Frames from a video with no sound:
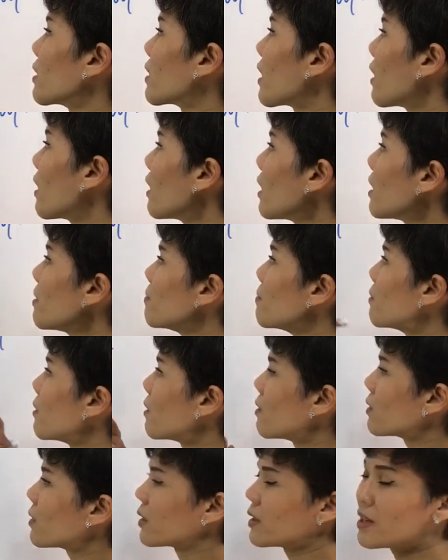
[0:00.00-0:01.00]
car
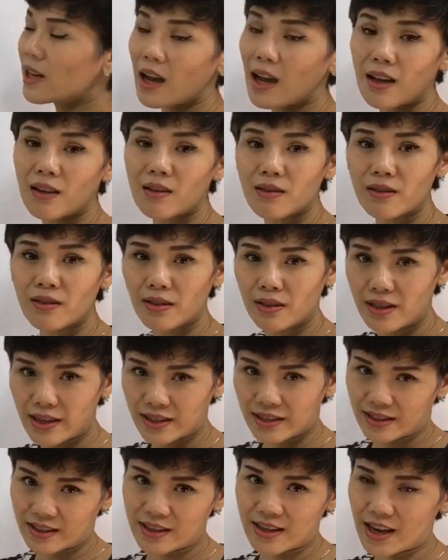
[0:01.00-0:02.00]
broke down
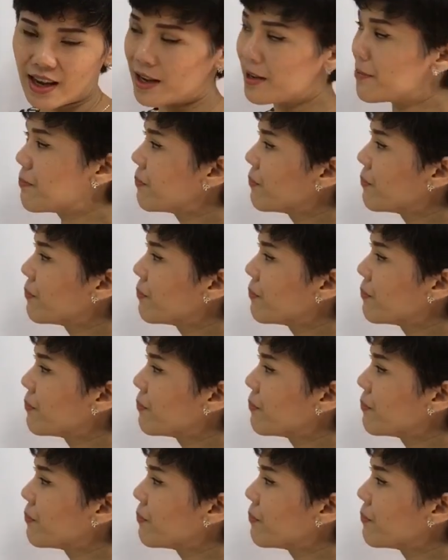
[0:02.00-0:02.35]
yesterday.